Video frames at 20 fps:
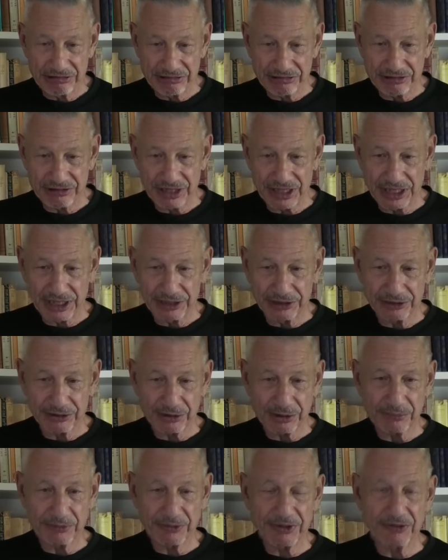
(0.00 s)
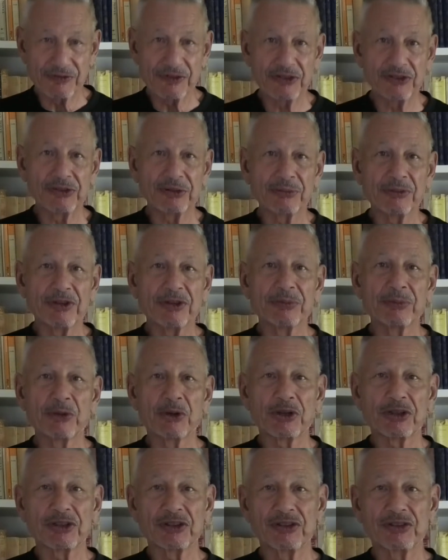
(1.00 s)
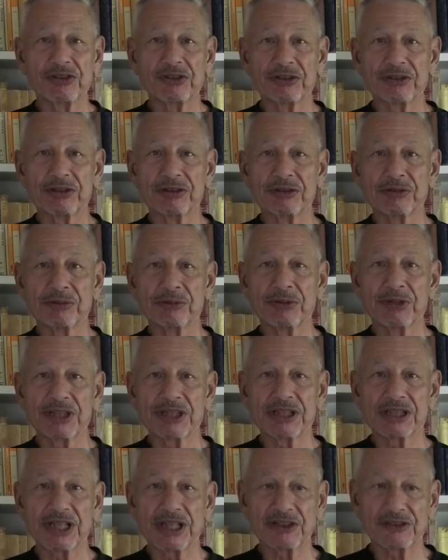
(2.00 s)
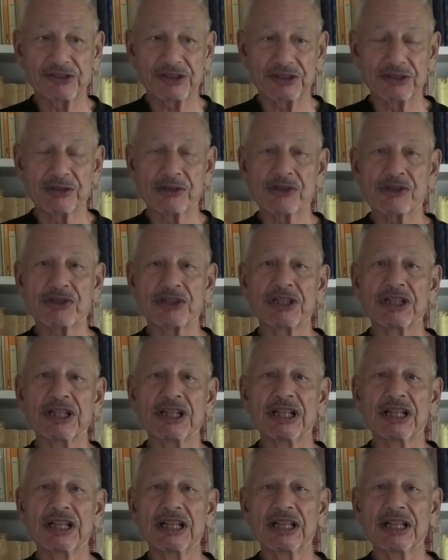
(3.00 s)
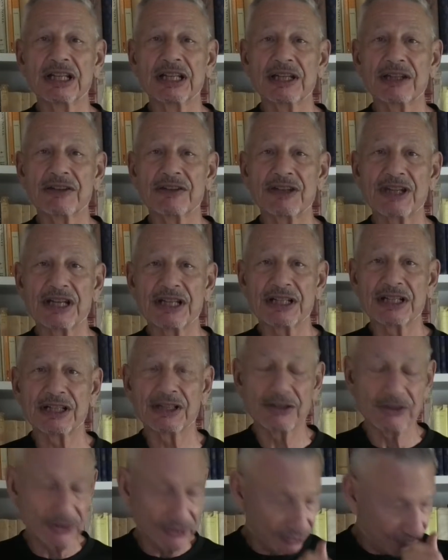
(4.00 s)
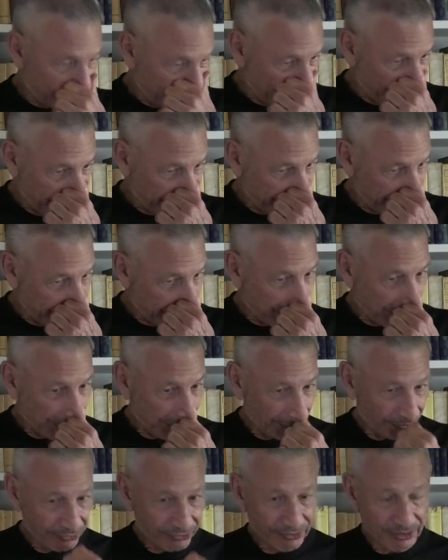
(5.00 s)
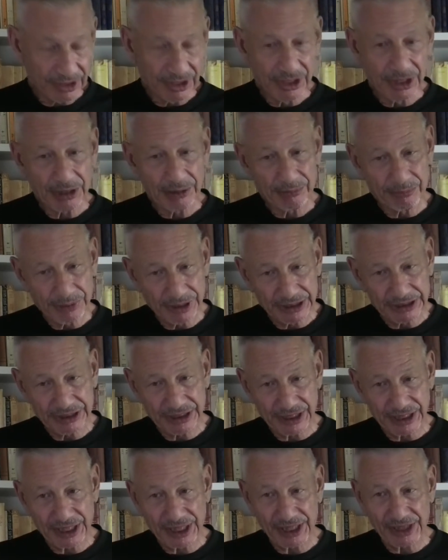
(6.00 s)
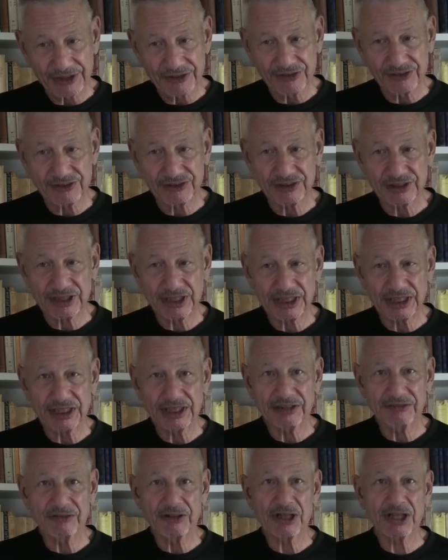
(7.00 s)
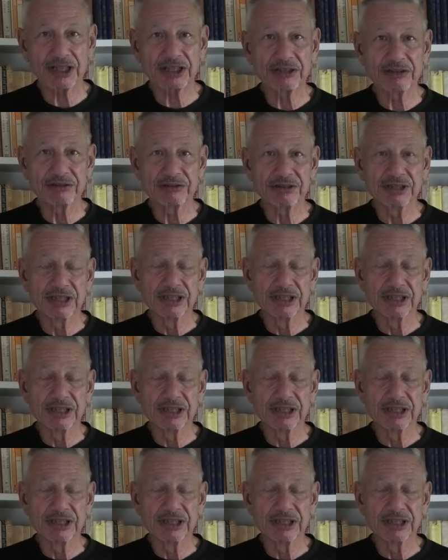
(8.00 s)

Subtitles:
that interpretivism is more concerned with constitution than it is with cause, but as I have argued,